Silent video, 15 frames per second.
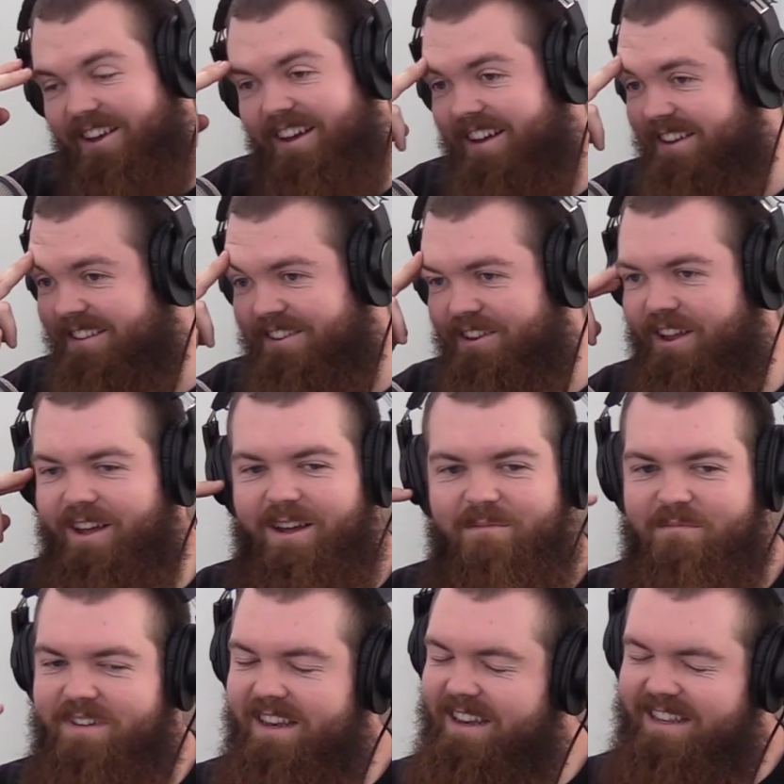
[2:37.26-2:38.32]
tiger not, and a not, good,
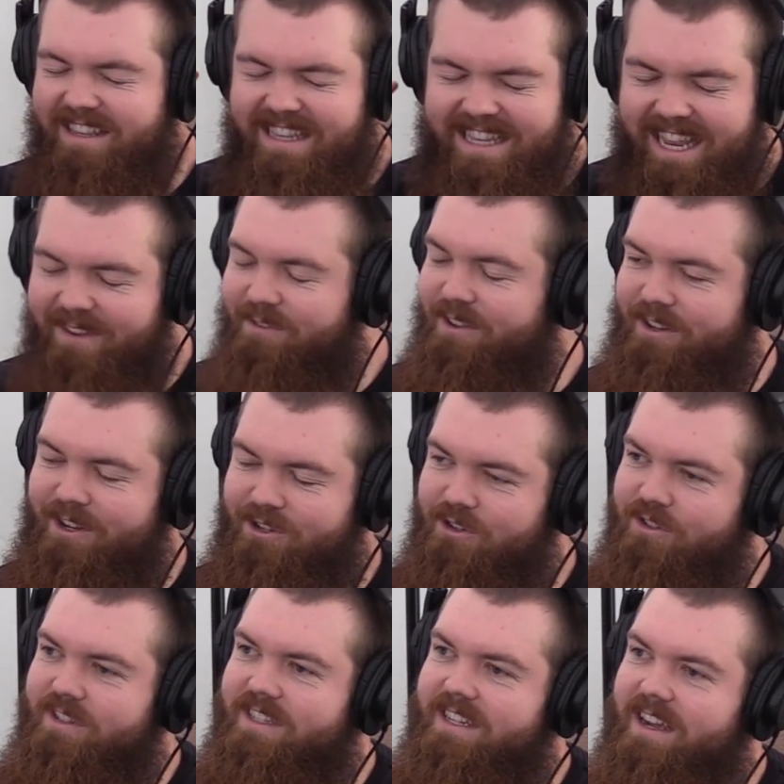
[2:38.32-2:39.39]
I'm definitely not
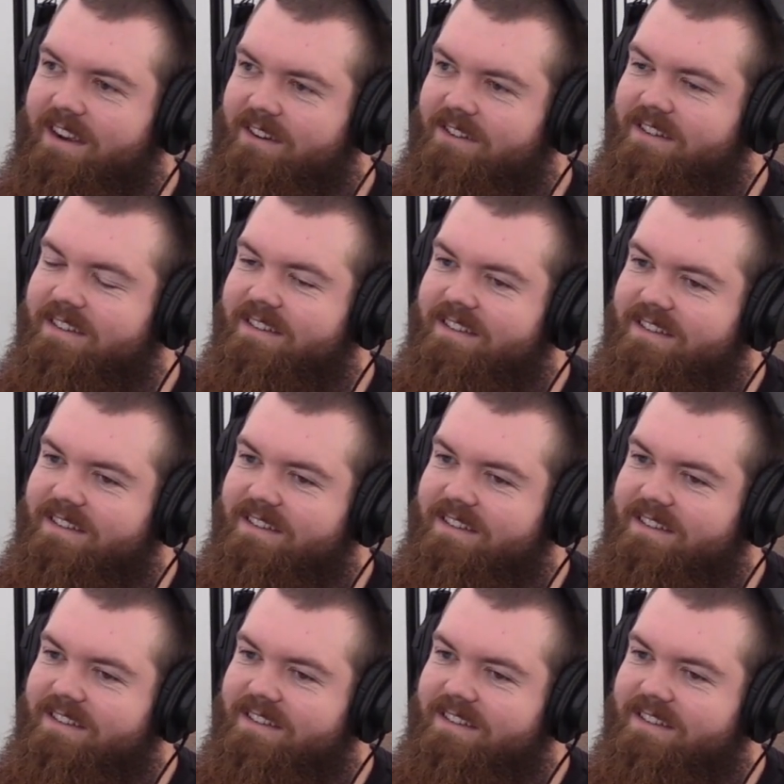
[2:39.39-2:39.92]
choosing the tiger.